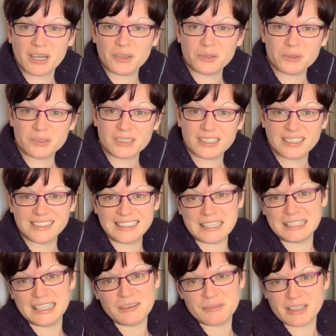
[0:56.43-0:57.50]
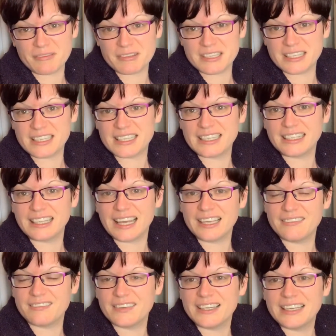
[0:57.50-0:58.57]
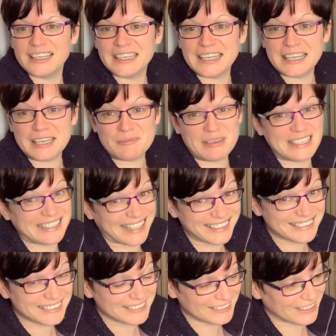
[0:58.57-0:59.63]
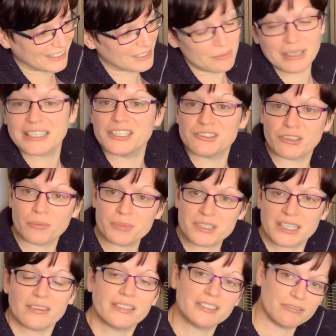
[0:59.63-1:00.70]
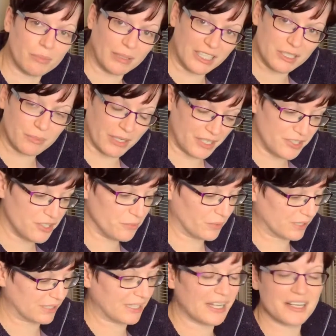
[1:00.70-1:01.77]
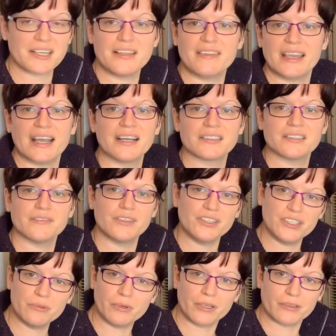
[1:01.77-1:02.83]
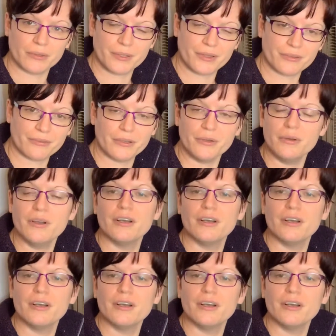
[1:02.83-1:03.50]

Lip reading: old, and like with everything in life, it has its time and it drops out and is replaced by a new one, and actually the act of the new one going through